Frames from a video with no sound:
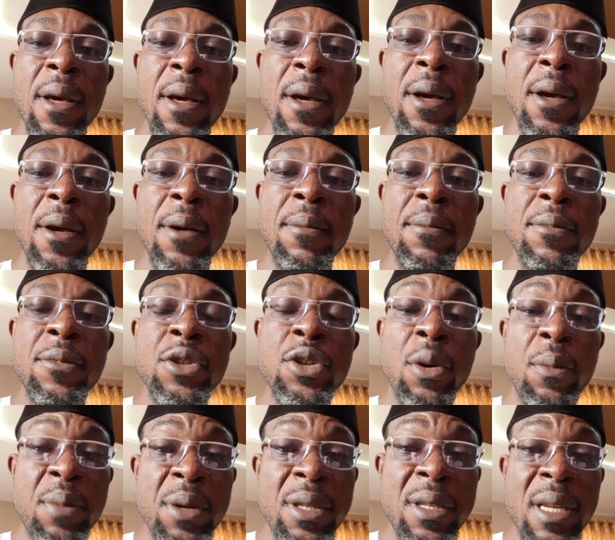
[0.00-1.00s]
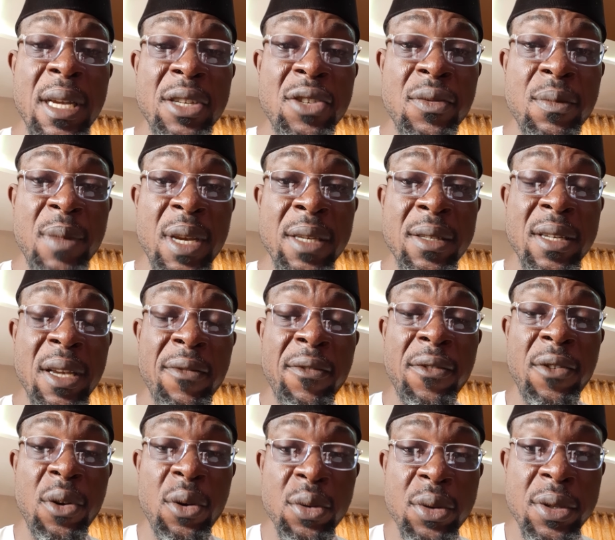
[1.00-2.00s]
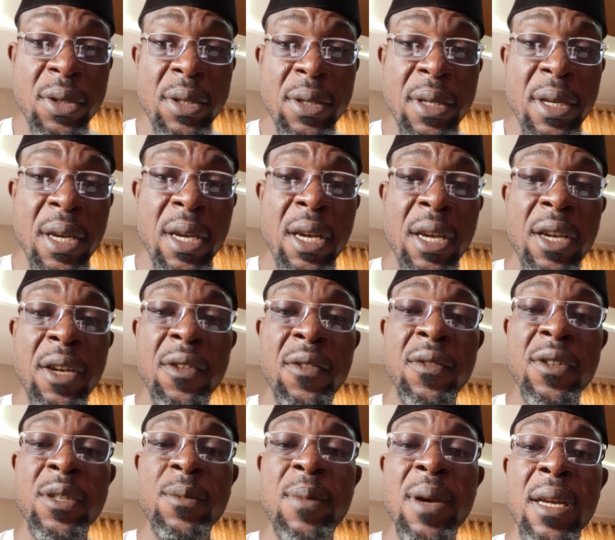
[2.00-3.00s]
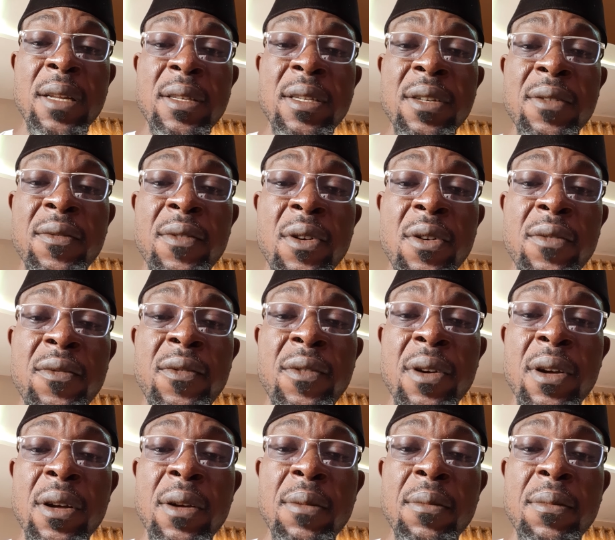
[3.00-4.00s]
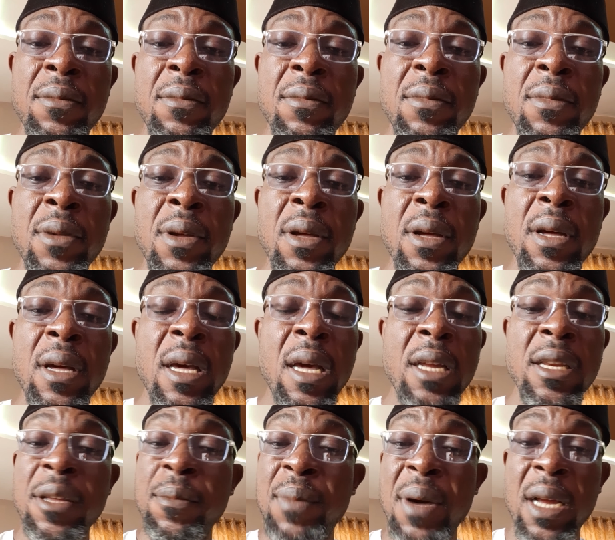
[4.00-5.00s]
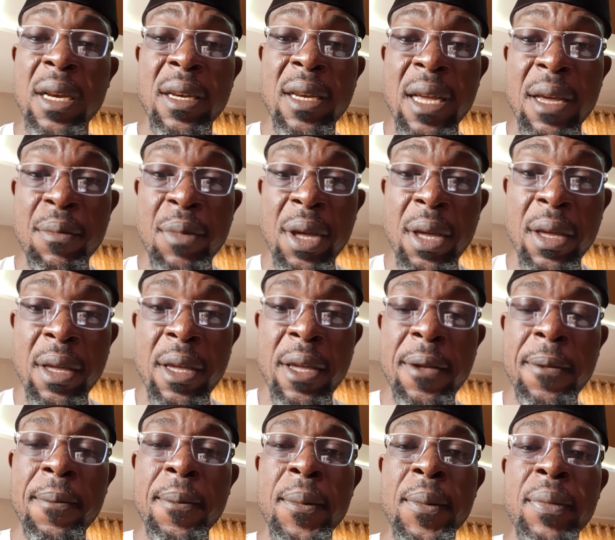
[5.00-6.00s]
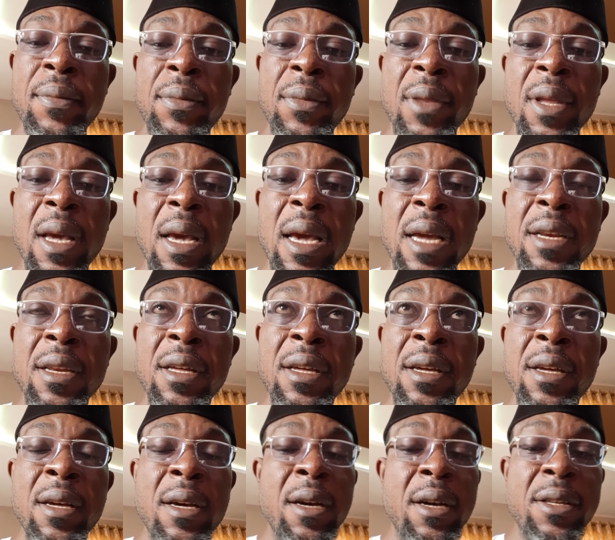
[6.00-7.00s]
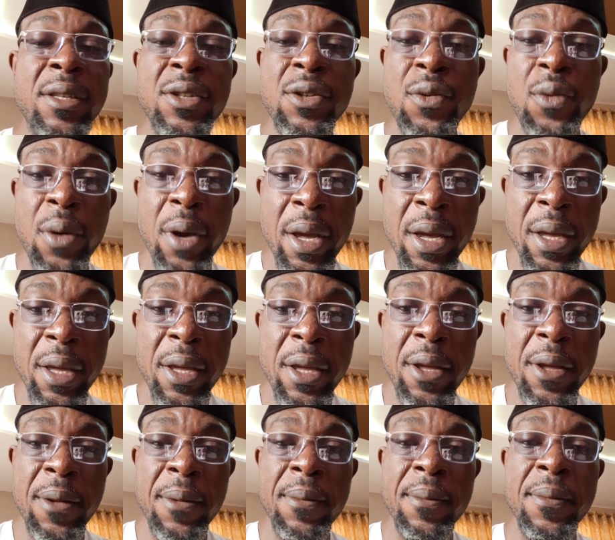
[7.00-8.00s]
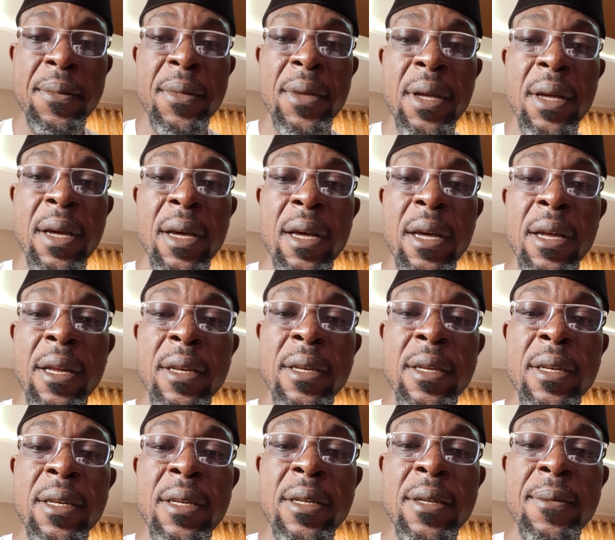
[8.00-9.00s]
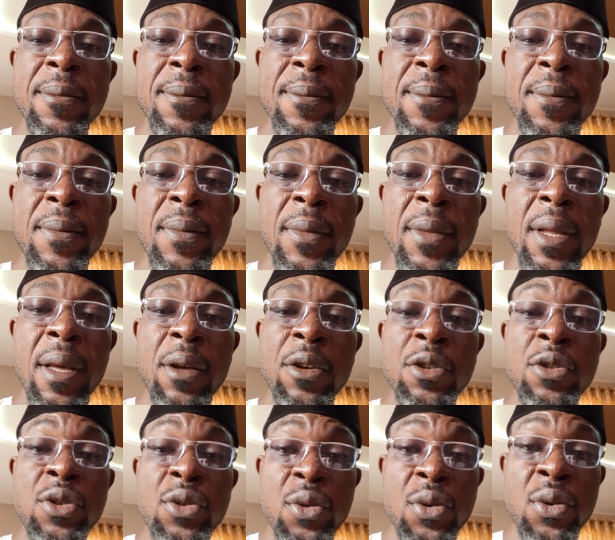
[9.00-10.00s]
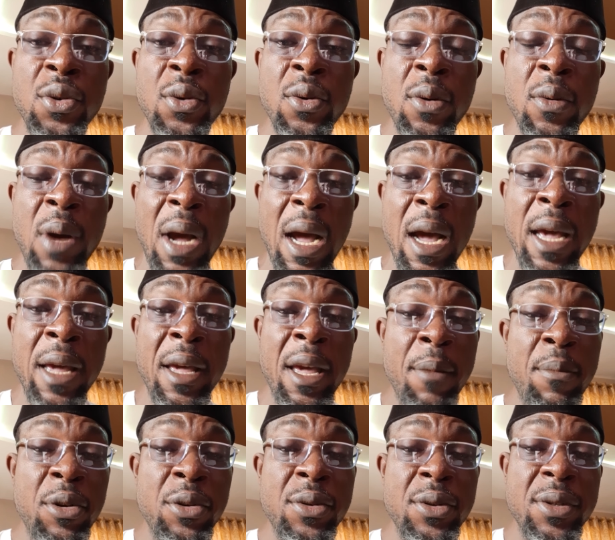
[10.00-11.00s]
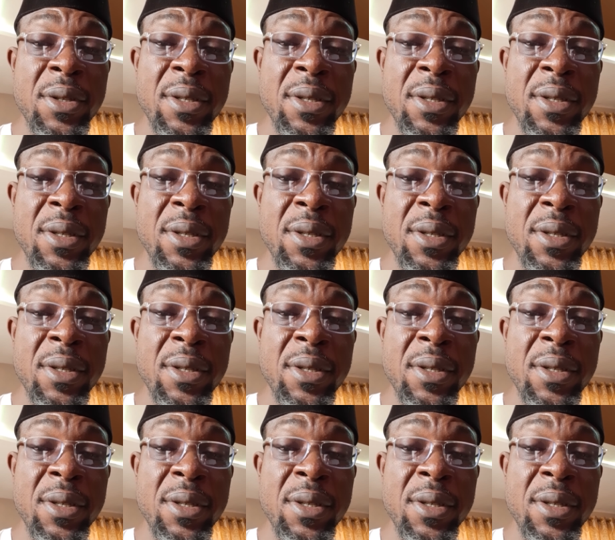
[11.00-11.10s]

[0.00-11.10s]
um, your business remains afloat, irrespective of um, any pandemic, any earthquake and you are able to